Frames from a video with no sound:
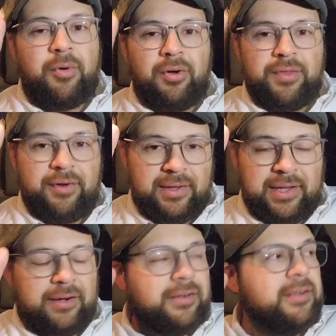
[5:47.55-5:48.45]
moral and they're
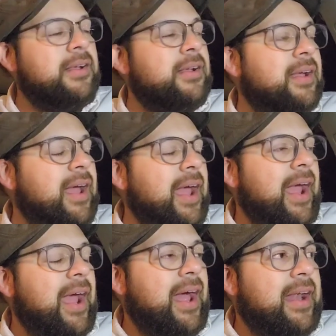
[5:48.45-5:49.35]
illegal,
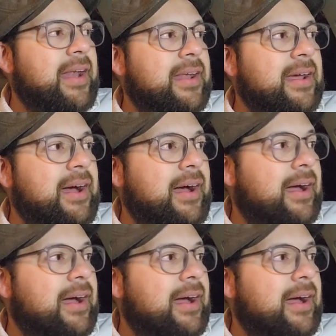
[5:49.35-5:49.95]
and